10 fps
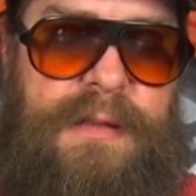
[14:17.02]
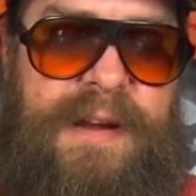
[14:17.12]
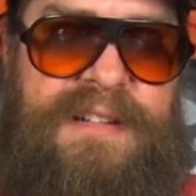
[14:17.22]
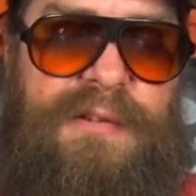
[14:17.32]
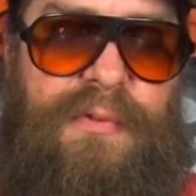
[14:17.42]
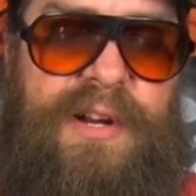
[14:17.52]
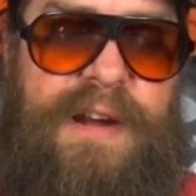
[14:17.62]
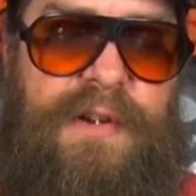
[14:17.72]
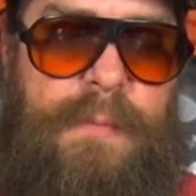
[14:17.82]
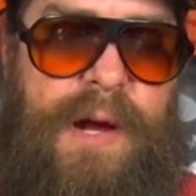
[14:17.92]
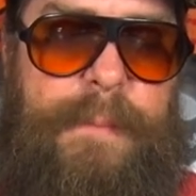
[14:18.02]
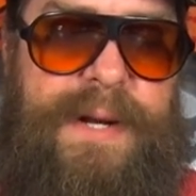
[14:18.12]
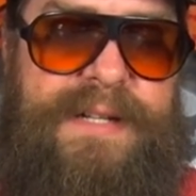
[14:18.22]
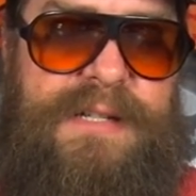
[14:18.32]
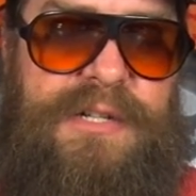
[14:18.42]
Thanks for giving my
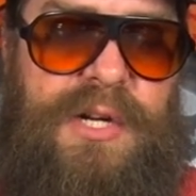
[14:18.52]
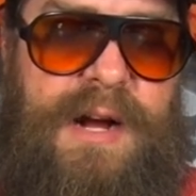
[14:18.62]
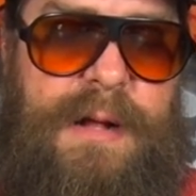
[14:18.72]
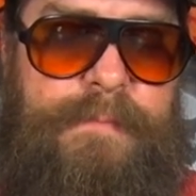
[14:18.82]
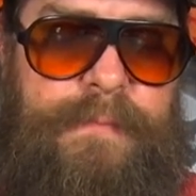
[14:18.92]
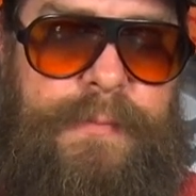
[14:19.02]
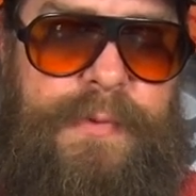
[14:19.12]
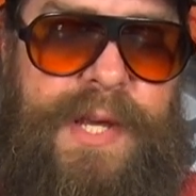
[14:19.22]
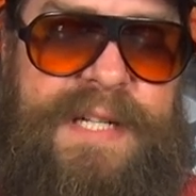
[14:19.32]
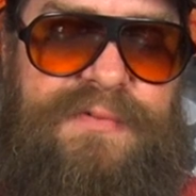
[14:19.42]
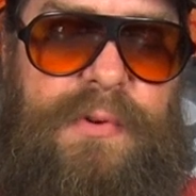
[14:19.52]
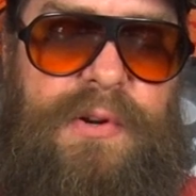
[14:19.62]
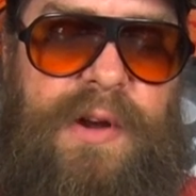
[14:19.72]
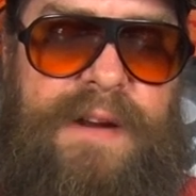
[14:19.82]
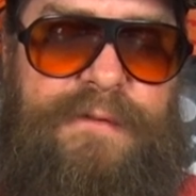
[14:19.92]
baits a shot. Thanks for
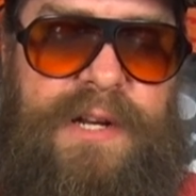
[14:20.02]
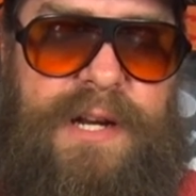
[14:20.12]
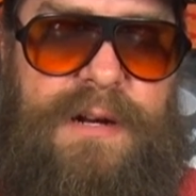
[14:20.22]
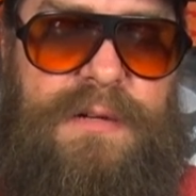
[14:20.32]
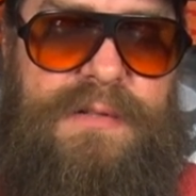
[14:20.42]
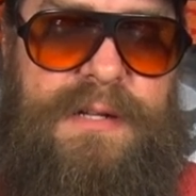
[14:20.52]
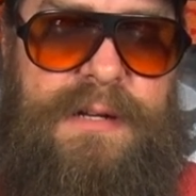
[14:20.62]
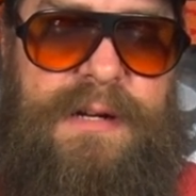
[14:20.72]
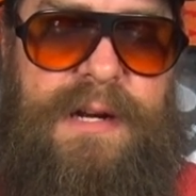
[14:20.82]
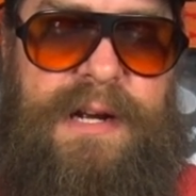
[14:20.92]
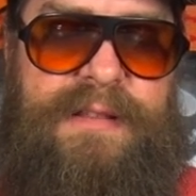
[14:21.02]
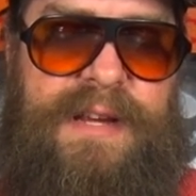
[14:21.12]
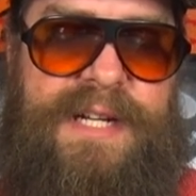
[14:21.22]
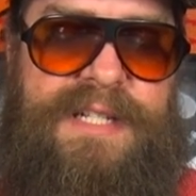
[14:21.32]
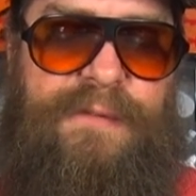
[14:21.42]
great videos. And
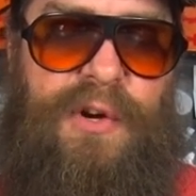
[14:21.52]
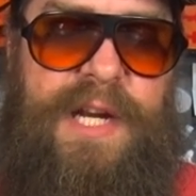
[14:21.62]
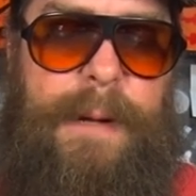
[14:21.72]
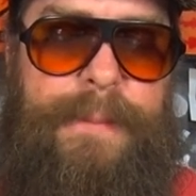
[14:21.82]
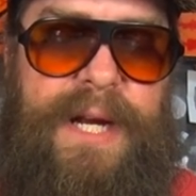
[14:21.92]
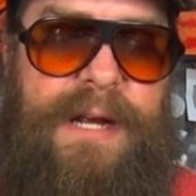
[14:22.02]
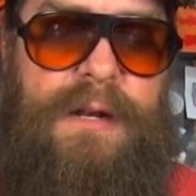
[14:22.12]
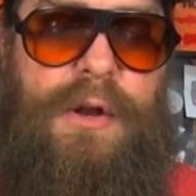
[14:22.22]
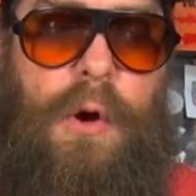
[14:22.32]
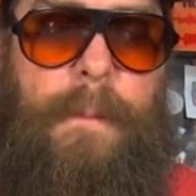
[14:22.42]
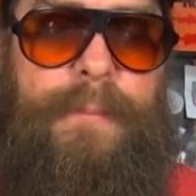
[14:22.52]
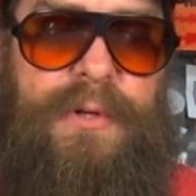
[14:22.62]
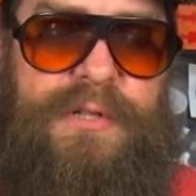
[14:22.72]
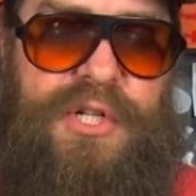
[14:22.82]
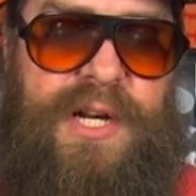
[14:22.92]
thanks for keeping it no
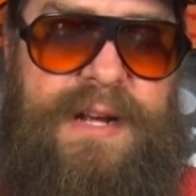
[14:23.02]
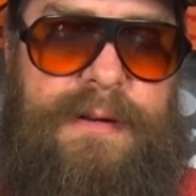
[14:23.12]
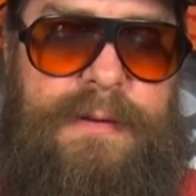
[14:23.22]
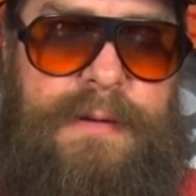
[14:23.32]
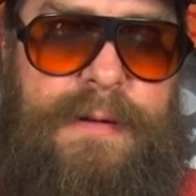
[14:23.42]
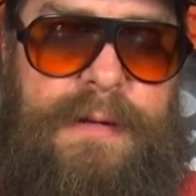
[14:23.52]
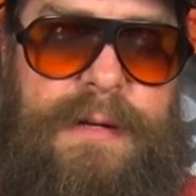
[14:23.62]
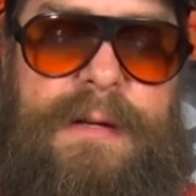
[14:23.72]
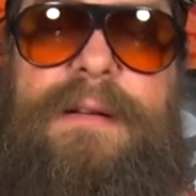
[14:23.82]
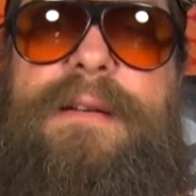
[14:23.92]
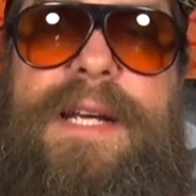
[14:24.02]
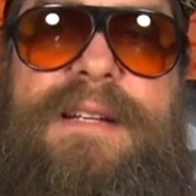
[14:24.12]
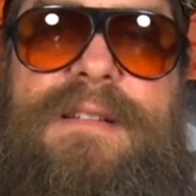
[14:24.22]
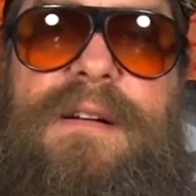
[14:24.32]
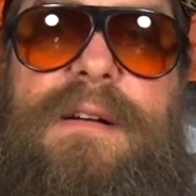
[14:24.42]
bullshit.
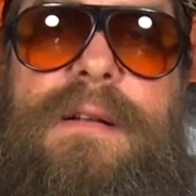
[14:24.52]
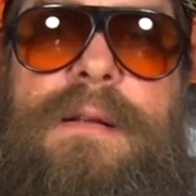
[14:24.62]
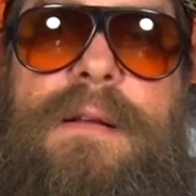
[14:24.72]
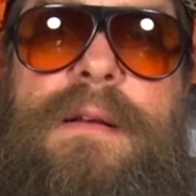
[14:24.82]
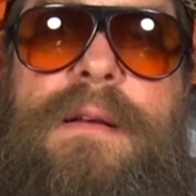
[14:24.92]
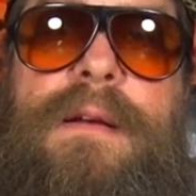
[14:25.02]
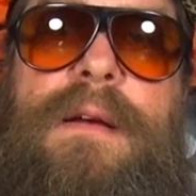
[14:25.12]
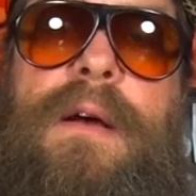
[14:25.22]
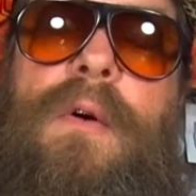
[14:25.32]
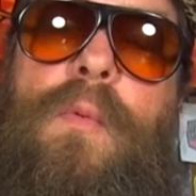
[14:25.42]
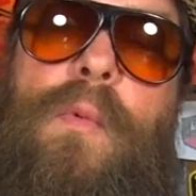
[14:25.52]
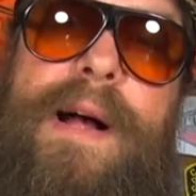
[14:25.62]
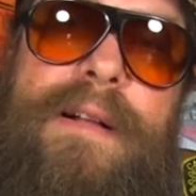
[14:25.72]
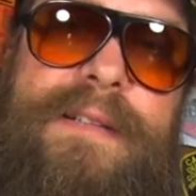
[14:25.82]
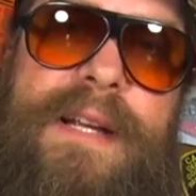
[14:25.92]
Diesel.
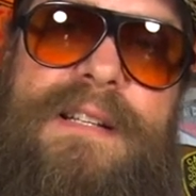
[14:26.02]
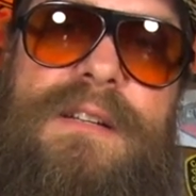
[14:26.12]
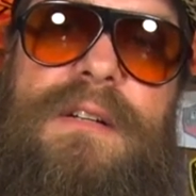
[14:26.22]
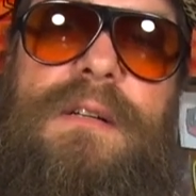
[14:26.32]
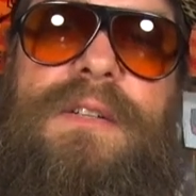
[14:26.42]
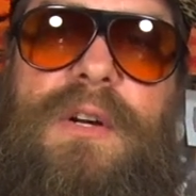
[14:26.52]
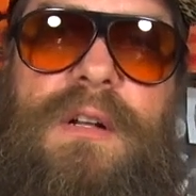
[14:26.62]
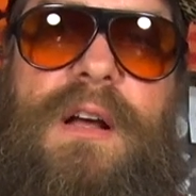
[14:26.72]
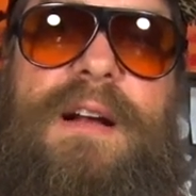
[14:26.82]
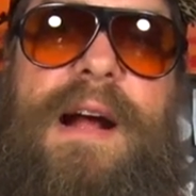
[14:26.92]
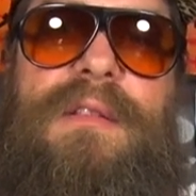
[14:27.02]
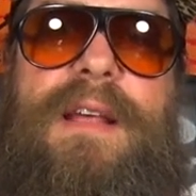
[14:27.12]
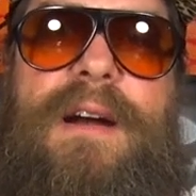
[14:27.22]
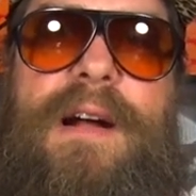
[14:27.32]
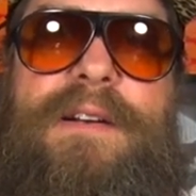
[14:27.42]
Well, Diesel, good luck out
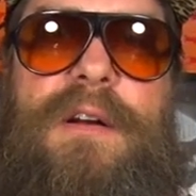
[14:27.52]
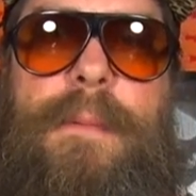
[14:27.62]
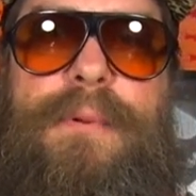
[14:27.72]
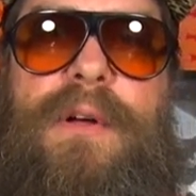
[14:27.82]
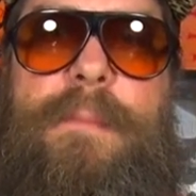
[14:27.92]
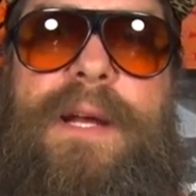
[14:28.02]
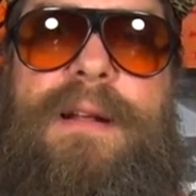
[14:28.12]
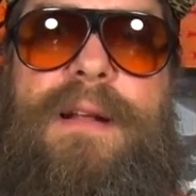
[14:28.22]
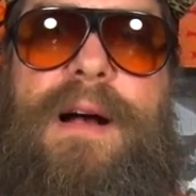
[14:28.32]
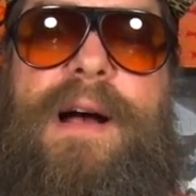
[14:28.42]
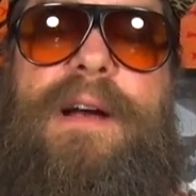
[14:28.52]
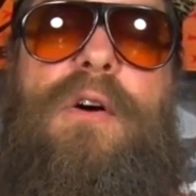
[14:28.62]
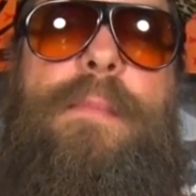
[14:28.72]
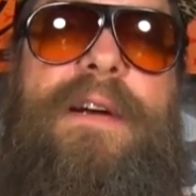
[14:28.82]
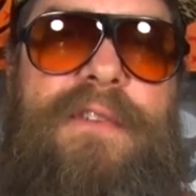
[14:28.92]
there on your deployment. I
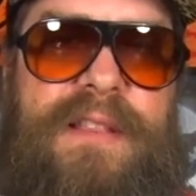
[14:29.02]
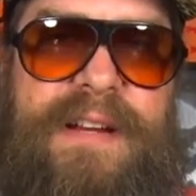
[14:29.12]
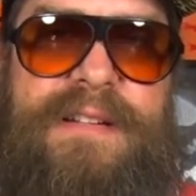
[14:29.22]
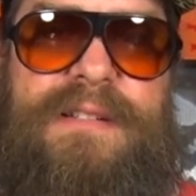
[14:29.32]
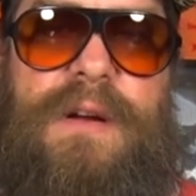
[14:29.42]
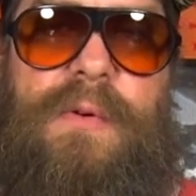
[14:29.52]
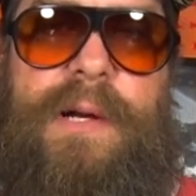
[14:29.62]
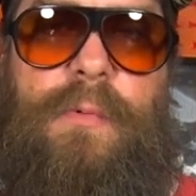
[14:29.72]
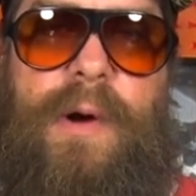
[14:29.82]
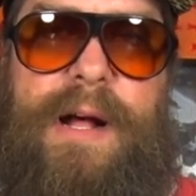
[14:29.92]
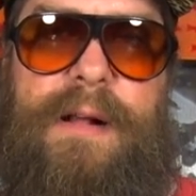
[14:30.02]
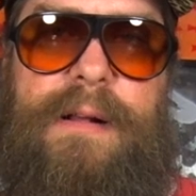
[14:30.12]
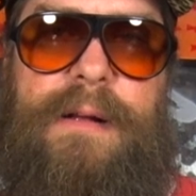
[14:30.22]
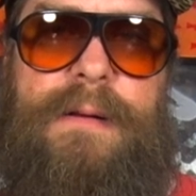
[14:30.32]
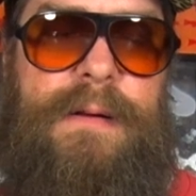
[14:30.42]
hope everything is going well.